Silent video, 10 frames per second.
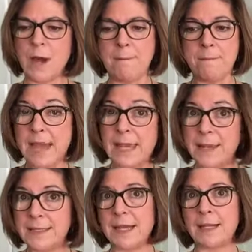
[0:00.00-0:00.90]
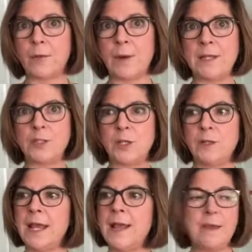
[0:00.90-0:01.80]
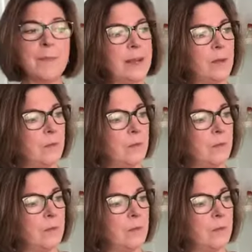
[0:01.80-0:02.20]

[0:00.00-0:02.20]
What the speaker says: I'm making a declaration. They might